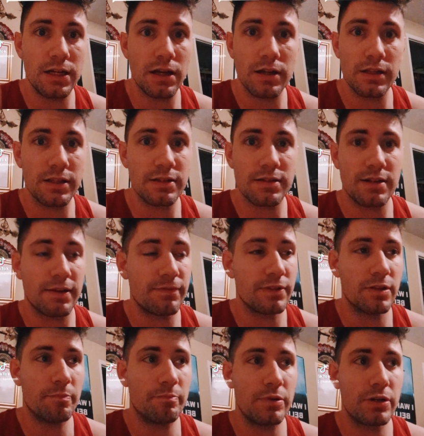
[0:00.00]
None of the stuff
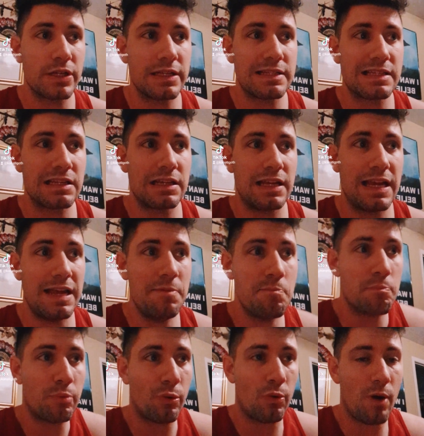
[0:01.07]
in the book is
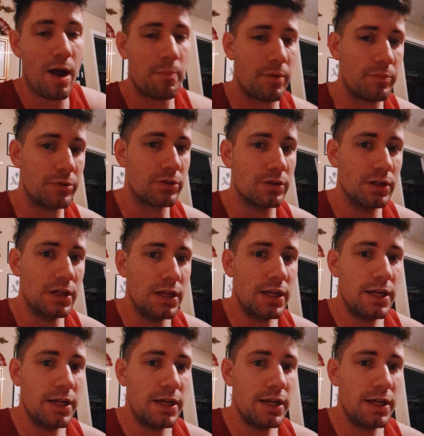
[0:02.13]
improbable,